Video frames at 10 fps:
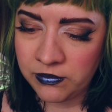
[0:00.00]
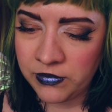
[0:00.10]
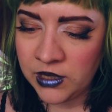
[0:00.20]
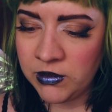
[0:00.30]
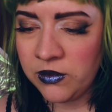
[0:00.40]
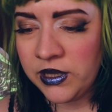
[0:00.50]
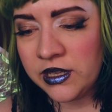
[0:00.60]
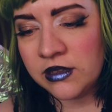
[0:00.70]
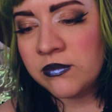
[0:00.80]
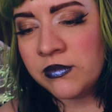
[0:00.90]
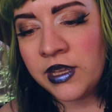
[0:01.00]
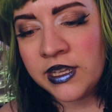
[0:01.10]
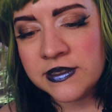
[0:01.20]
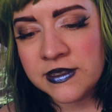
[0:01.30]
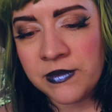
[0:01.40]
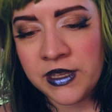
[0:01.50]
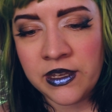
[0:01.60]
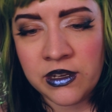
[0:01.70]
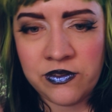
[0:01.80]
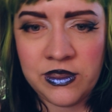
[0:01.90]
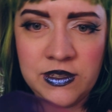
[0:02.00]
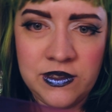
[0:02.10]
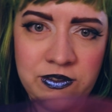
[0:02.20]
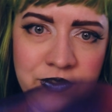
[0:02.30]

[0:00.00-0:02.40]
Maybe we could make something out of this